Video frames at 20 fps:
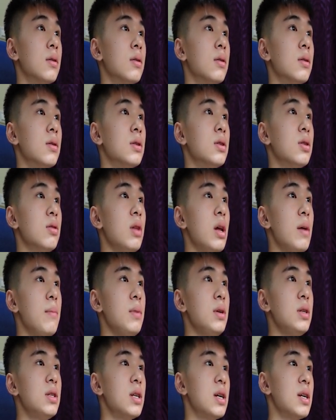So let
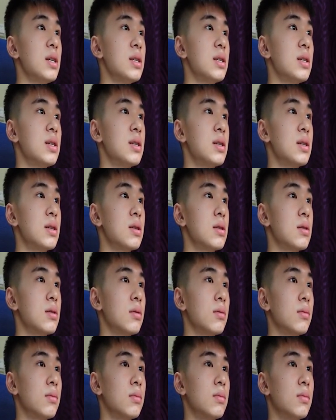me just
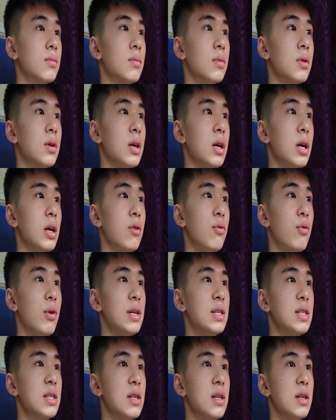
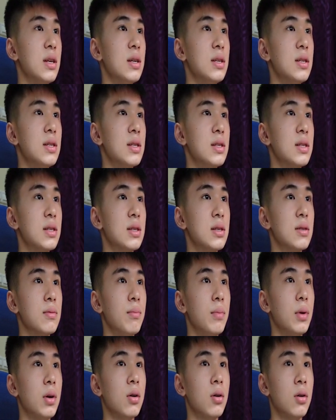erase this
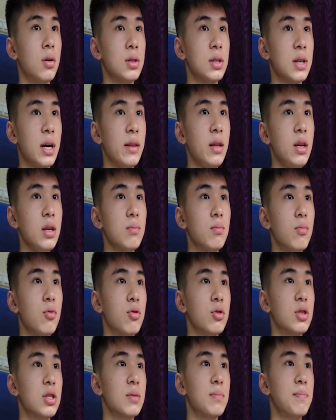because I need more
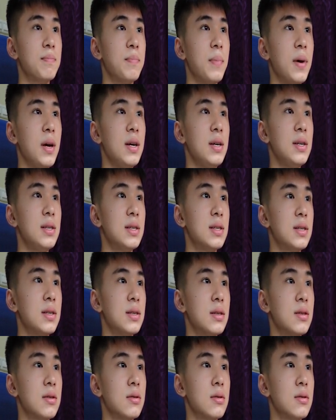space.